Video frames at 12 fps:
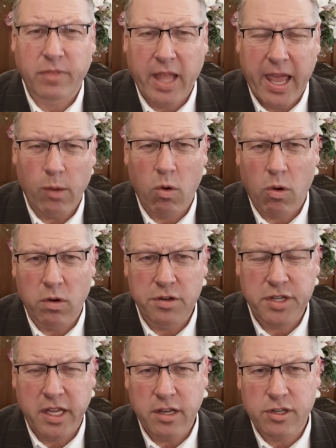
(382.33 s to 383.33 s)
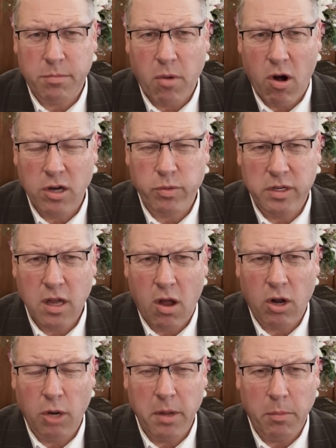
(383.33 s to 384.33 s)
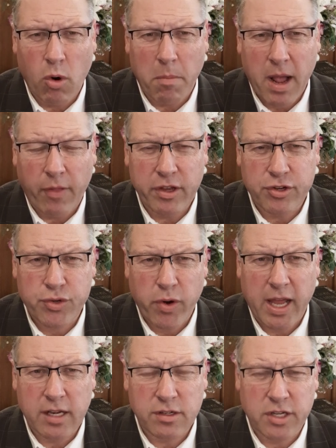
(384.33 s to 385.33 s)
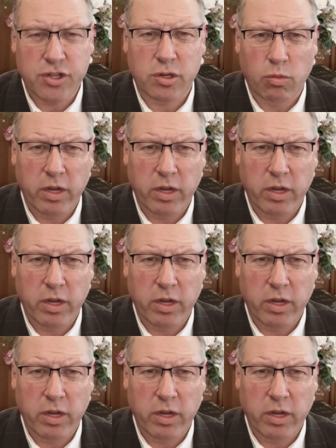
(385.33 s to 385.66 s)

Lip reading: and we're going to see you tomorrow as we talk a little bit more about this transition